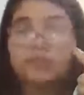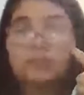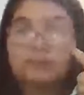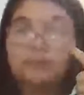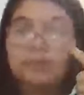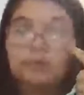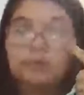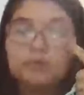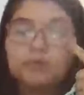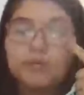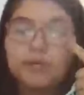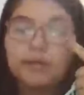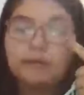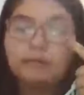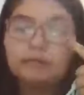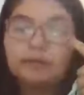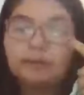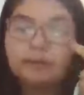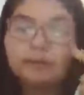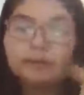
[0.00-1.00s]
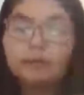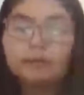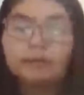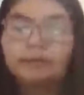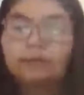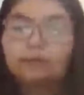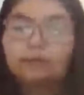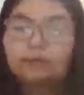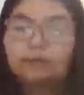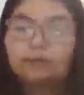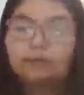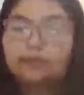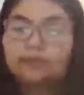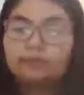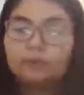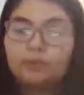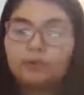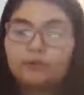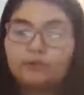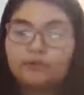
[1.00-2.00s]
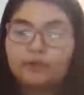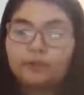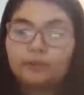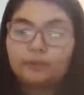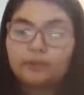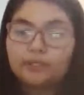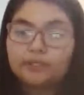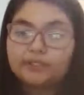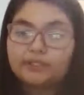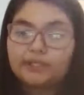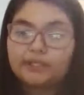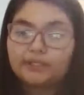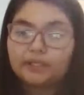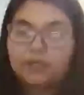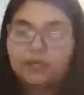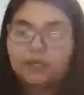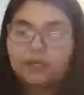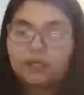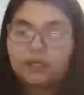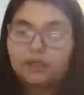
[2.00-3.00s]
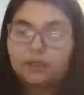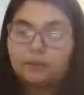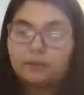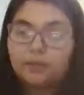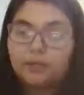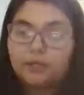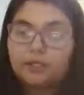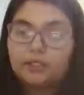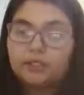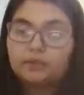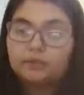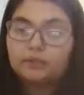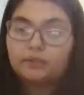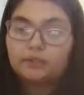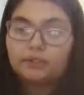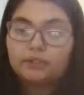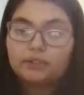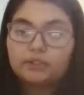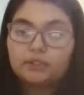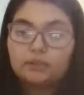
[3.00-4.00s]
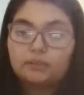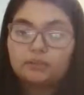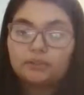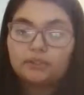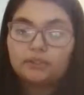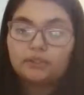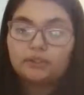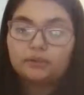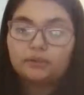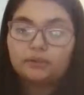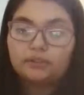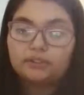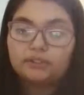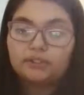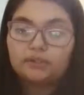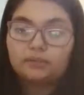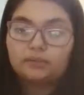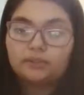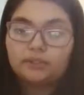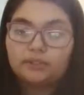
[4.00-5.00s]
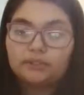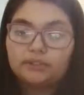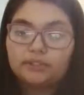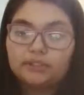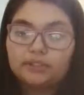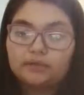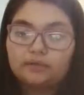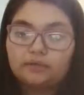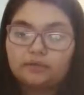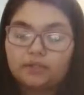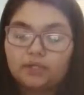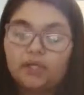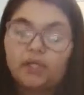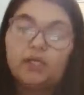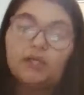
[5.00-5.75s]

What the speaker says: up crochet after I broke up with my ex-boyfriend because I thought I learned something new instead of being sad over it.